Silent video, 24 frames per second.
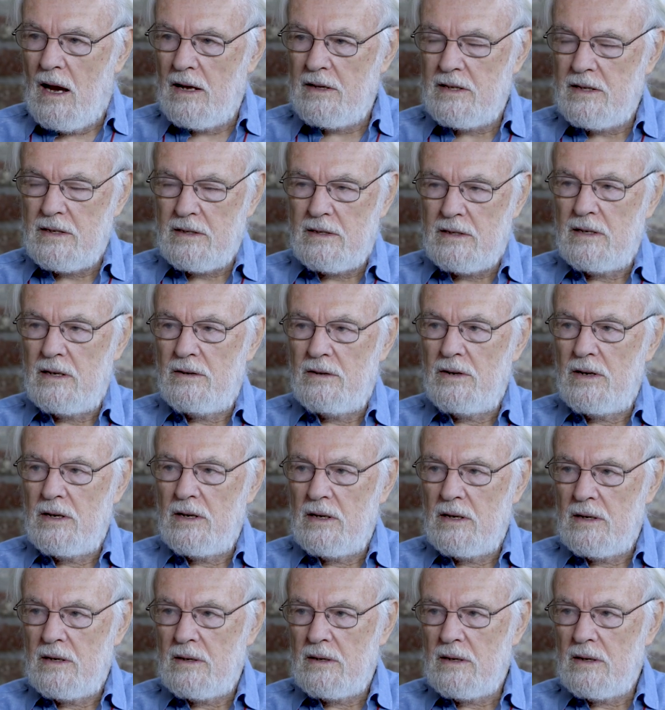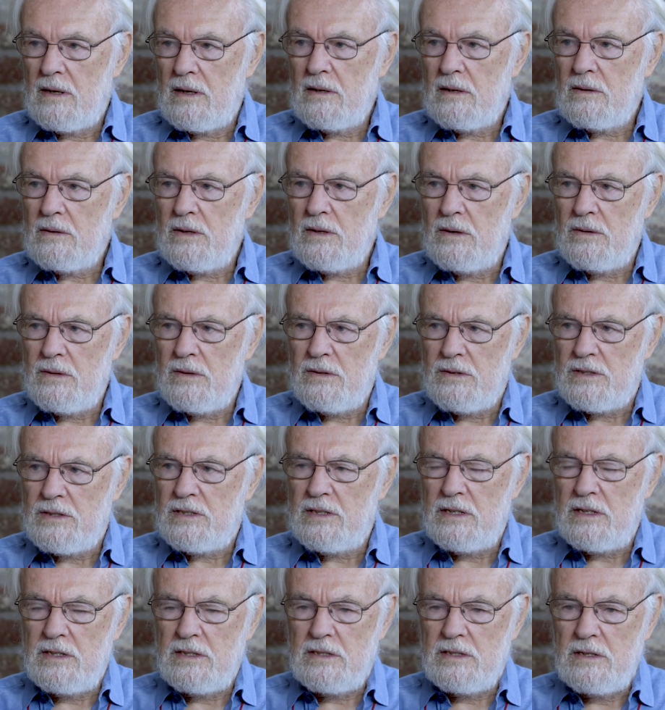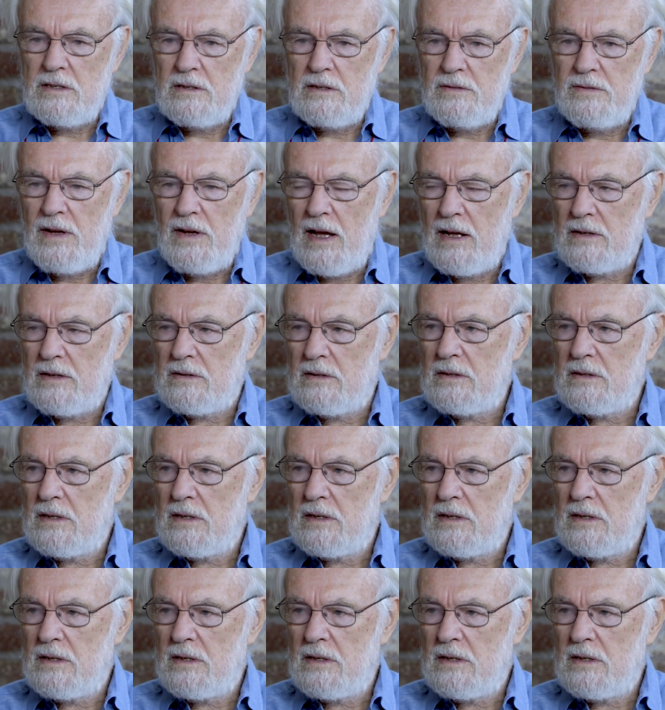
I think there are, there are cities that have had,